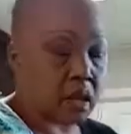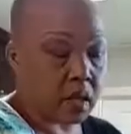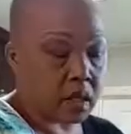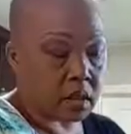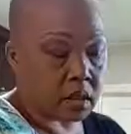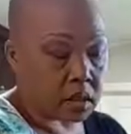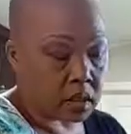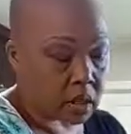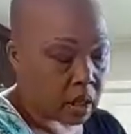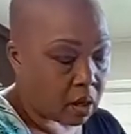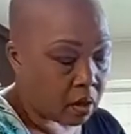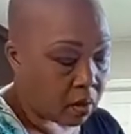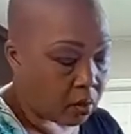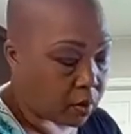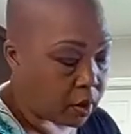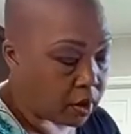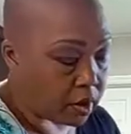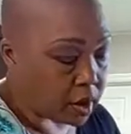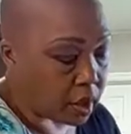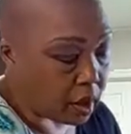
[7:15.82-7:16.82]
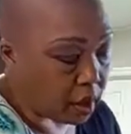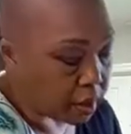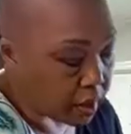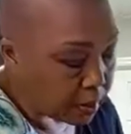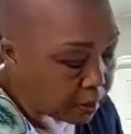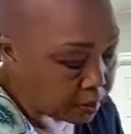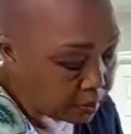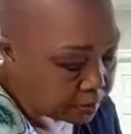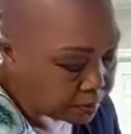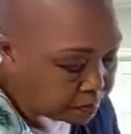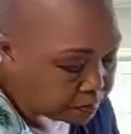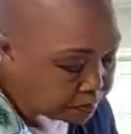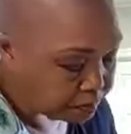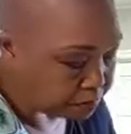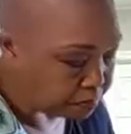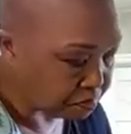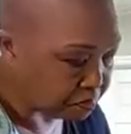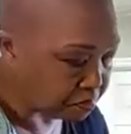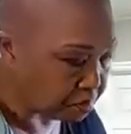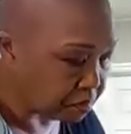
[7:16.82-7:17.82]
So we're gonna
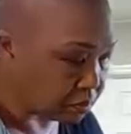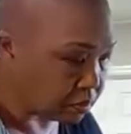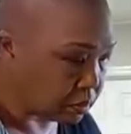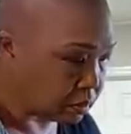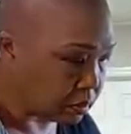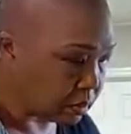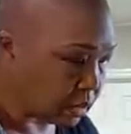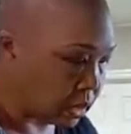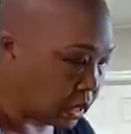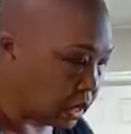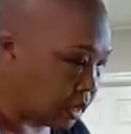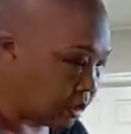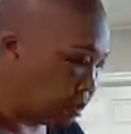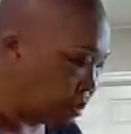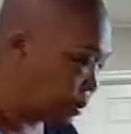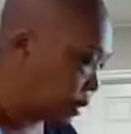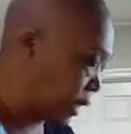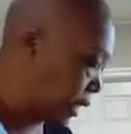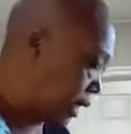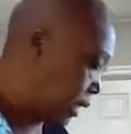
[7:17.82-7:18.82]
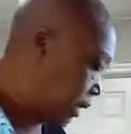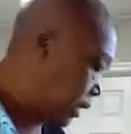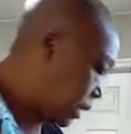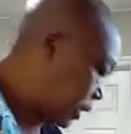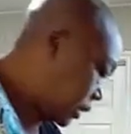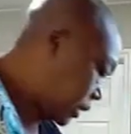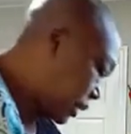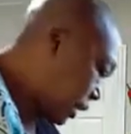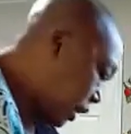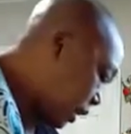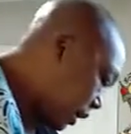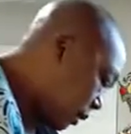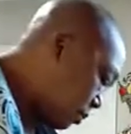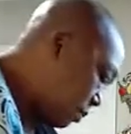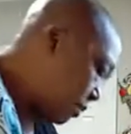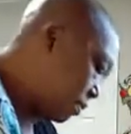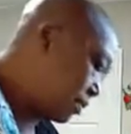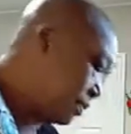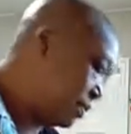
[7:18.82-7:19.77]
blend this up.